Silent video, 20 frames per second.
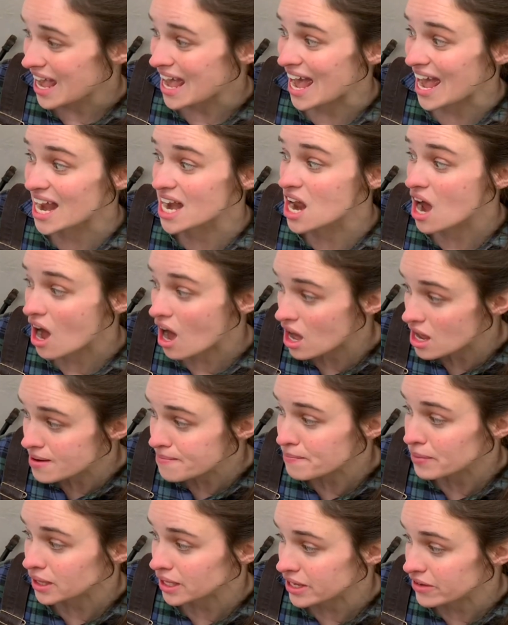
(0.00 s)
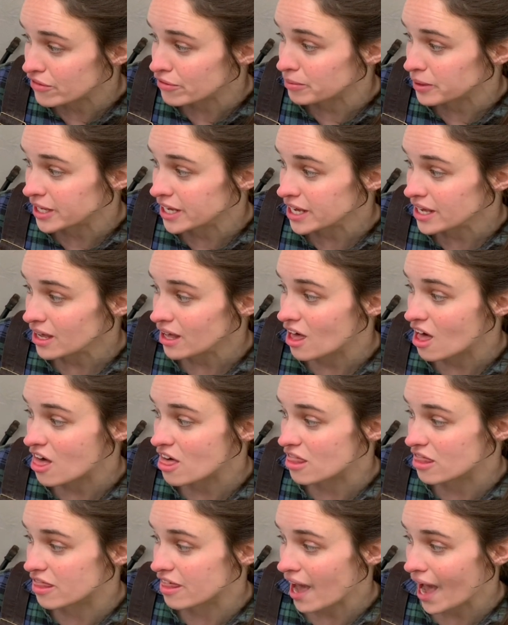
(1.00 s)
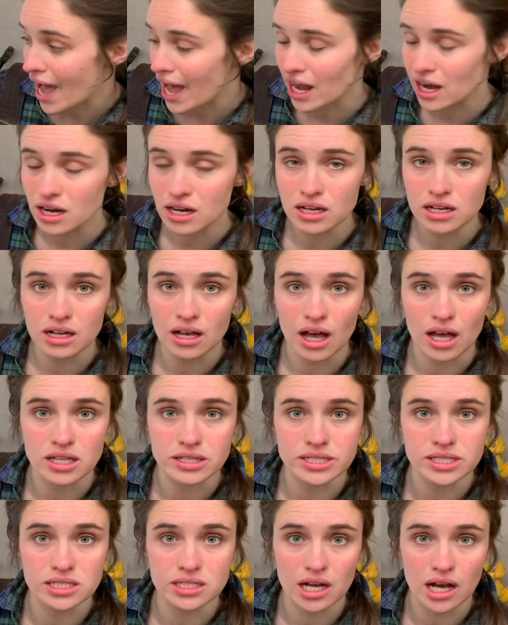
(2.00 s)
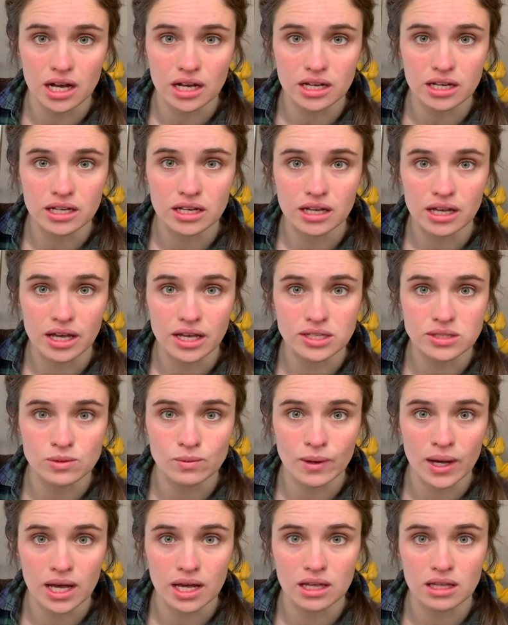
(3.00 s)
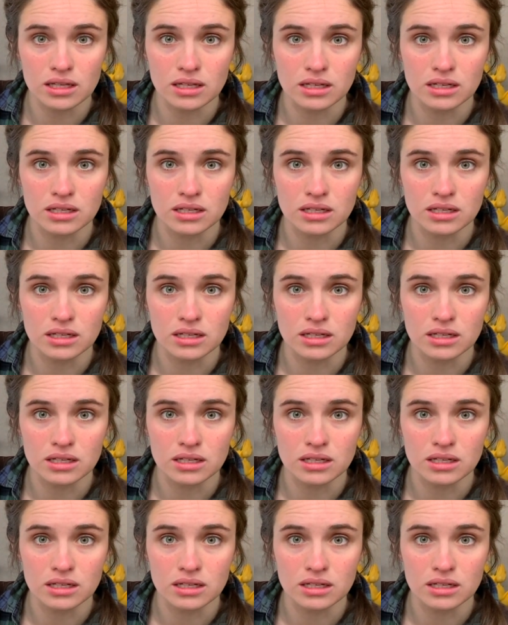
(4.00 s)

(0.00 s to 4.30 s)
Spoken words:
And unbelievably, that got stuck as well.